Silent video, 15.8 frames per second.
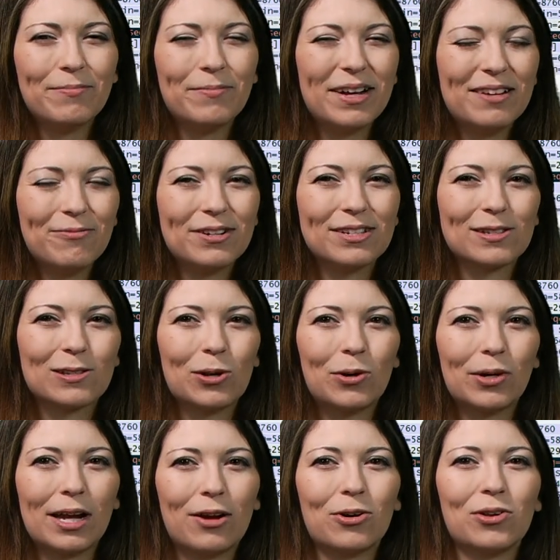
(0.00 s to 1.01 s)
might want to
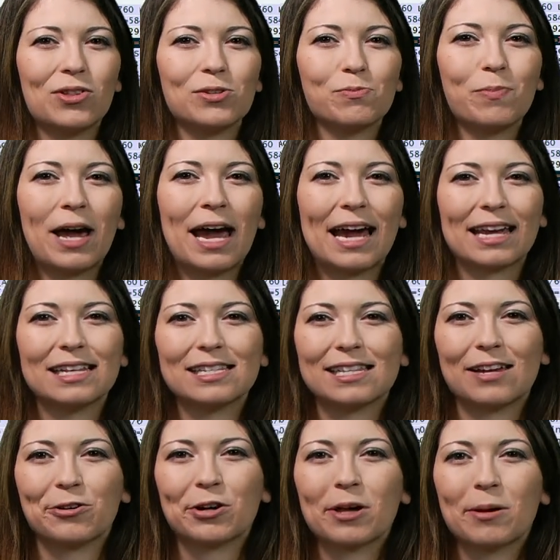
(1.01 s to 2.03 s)
slow down all those packets
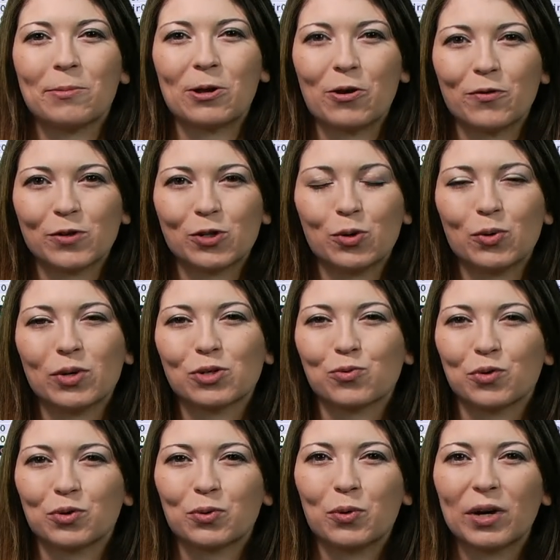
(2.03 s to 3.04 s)
that are coming over to us
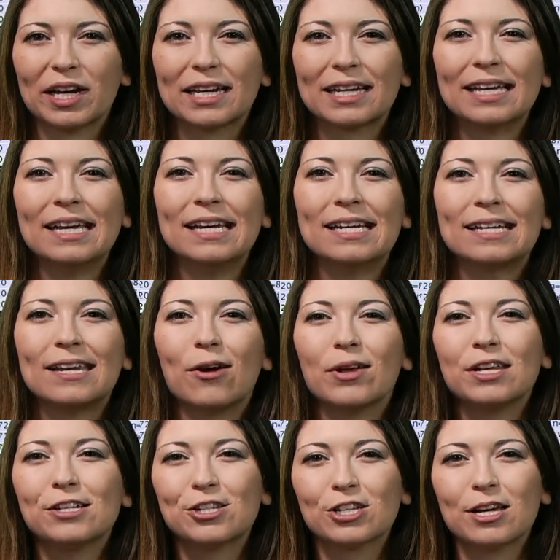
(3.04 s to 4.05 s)
real quick.
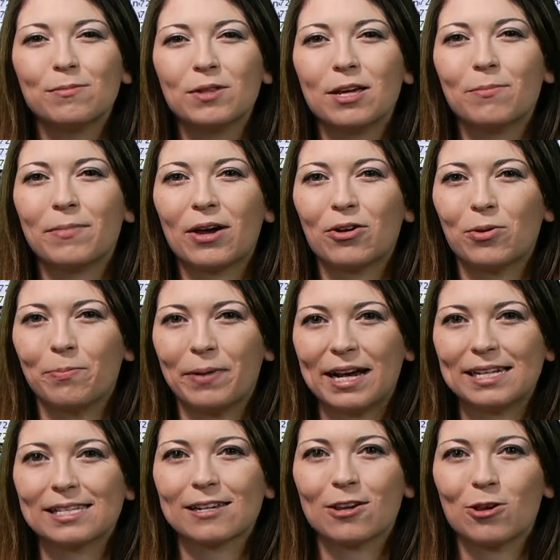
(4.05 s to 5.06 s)
Now each time the amount of
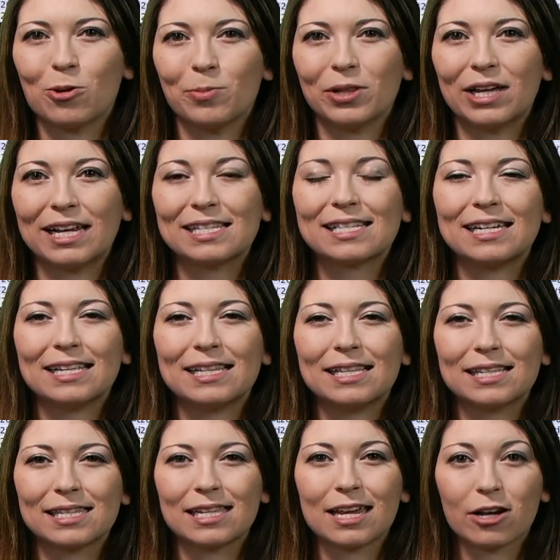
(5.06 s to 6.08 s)
bytes accumulates in
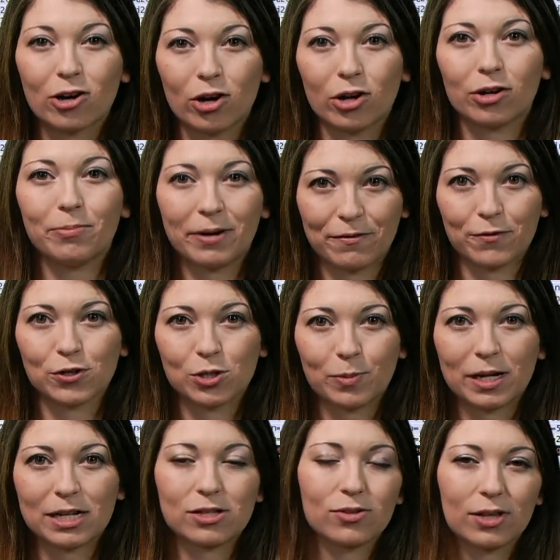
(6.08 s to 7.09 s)
this thing called a buffer
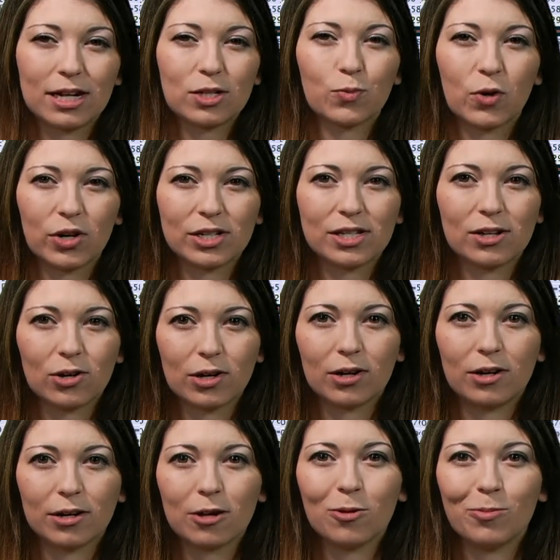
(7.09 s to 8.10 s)
space, so that's where it's all
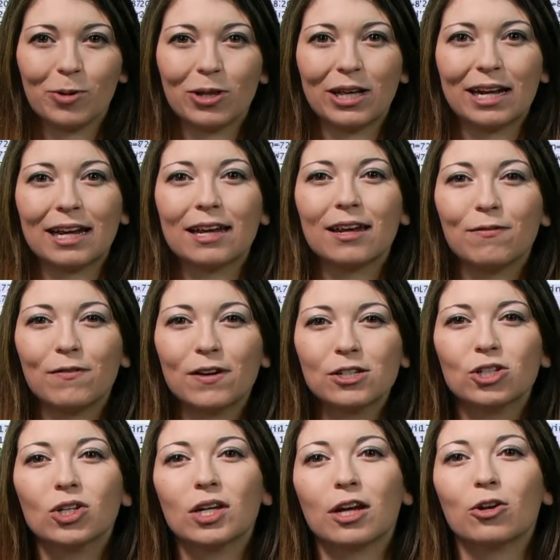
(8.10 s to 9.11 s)
accumulating.
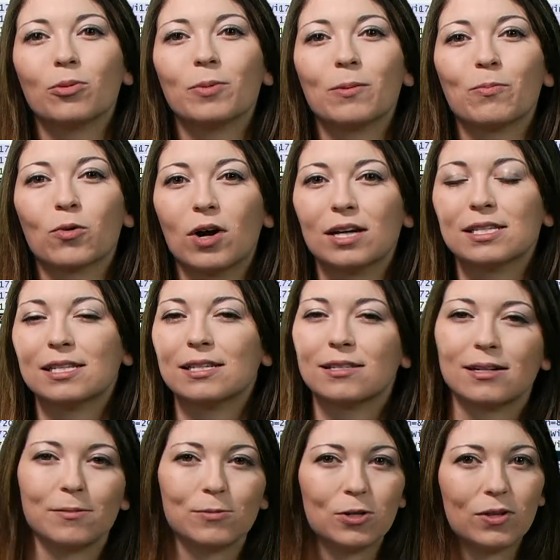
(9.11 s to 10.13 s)
Eventually it'll be
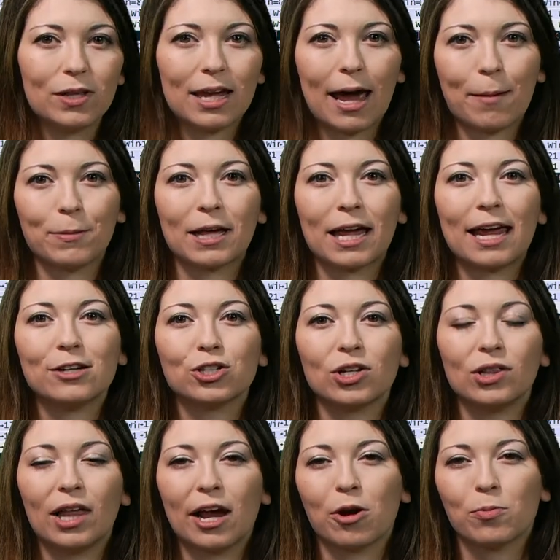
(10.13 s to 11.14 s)
processed up to the
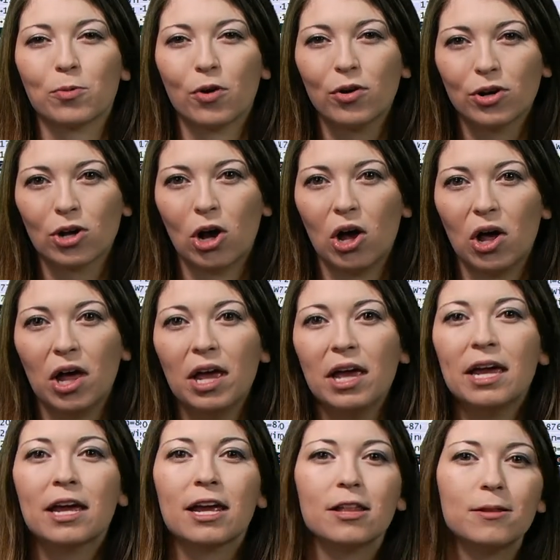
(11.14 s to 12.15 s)
application layer protocol,
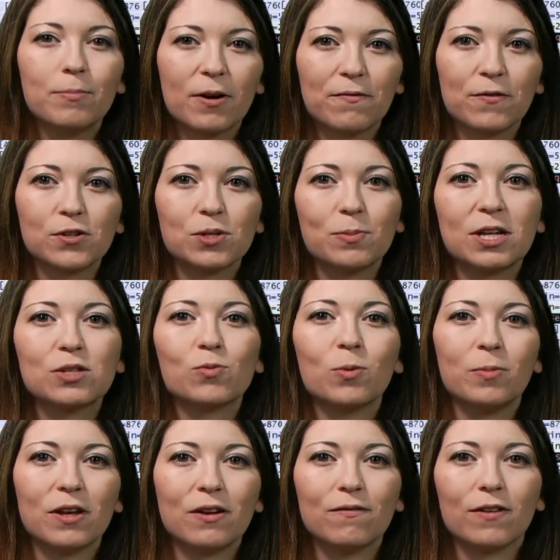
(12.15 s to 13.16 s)
and the buffer space
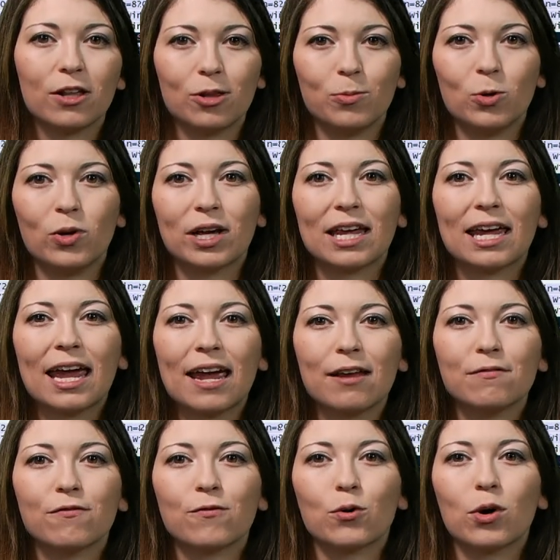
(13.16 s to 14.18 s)
will be available
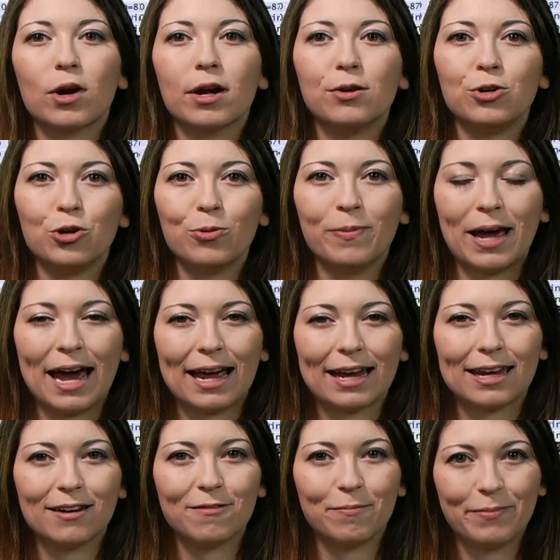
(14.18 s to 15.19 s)
again for a new
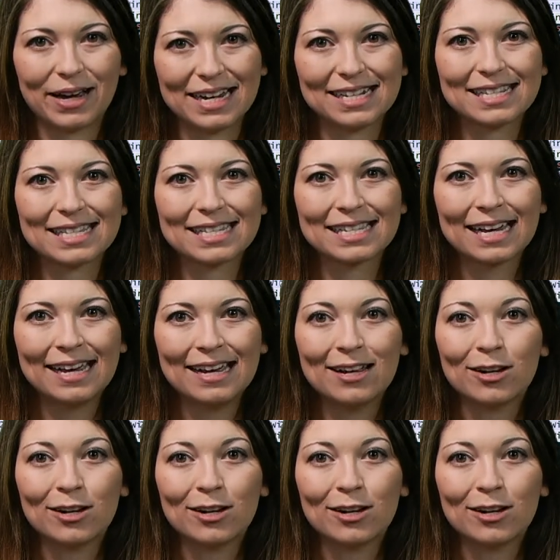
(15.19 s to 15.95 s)
packet of bytes.